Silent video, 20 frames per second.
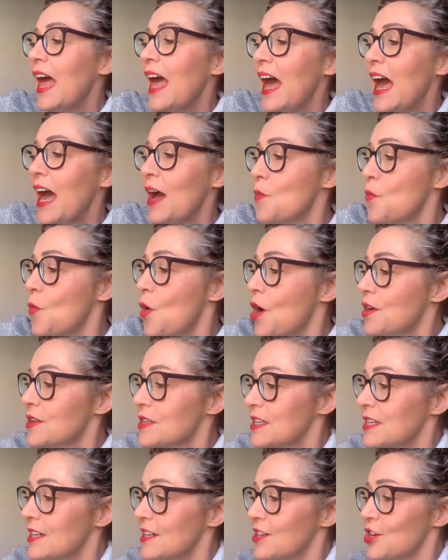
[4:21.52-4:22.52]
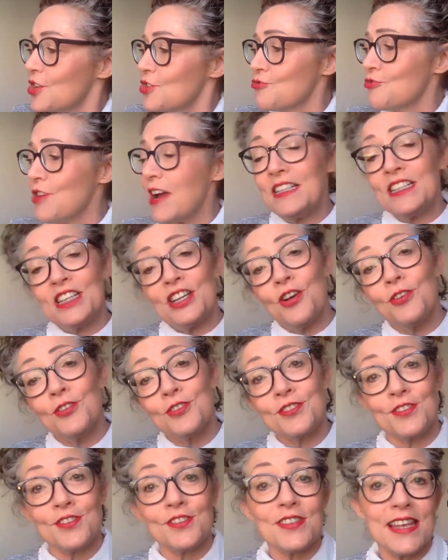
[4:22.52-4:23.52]
And what Randy
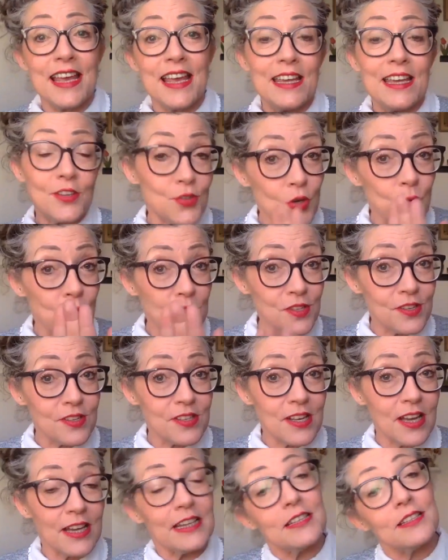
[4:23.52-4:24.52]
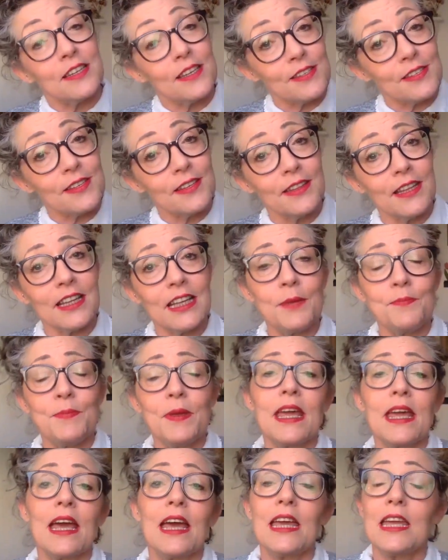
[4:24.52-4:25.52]
Olsen says, who was a scientist and then he
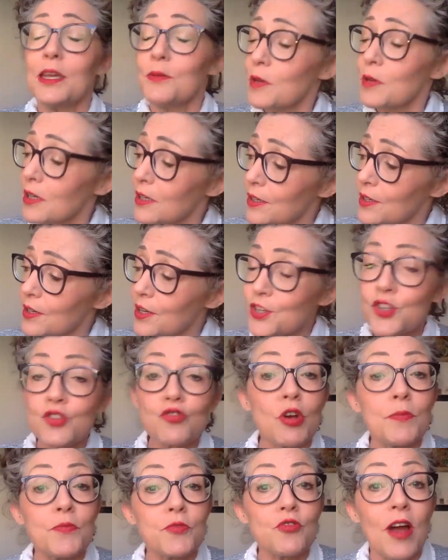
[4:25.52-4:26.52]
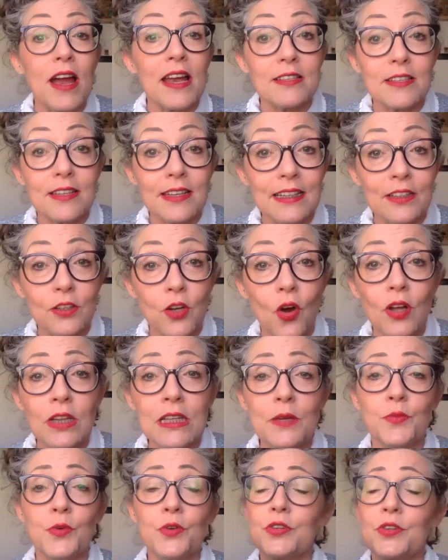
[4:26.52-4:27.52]
became a scriptwriter in
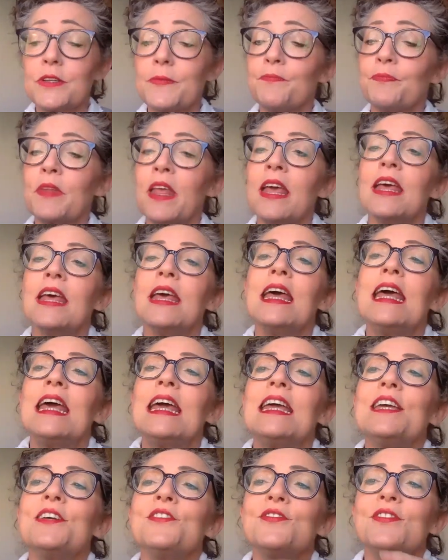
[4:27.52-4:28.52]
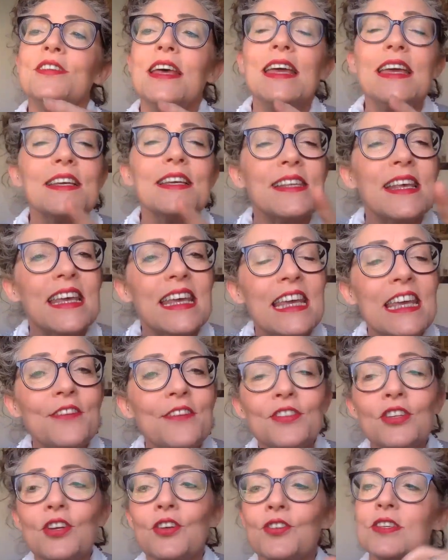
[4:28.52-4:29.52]
Hollywood, he says that
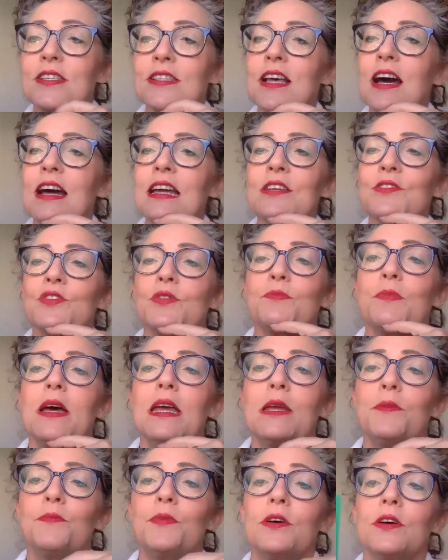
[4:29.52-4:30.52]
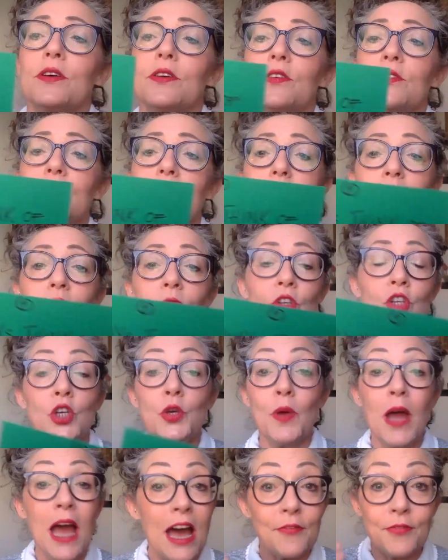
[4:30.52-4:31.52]
even on science papers, you
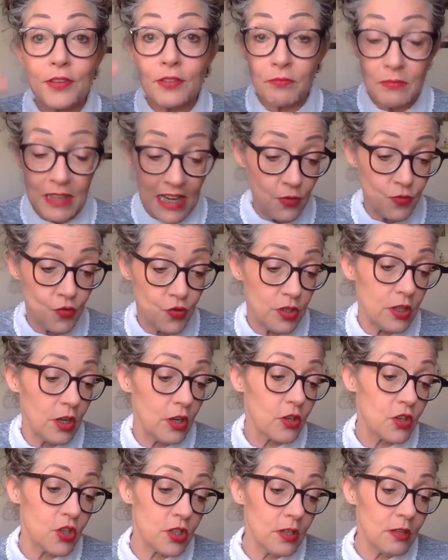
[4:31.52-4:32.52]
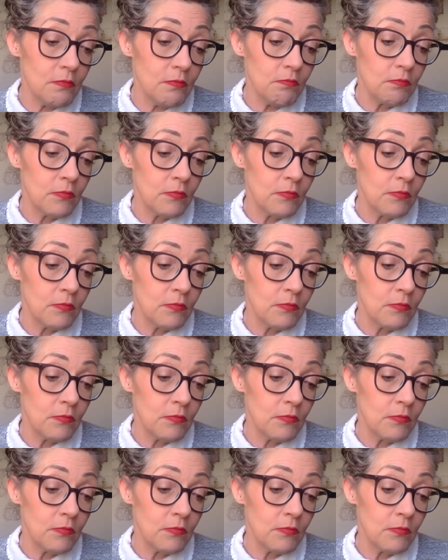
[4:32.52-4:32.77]
have an introduction,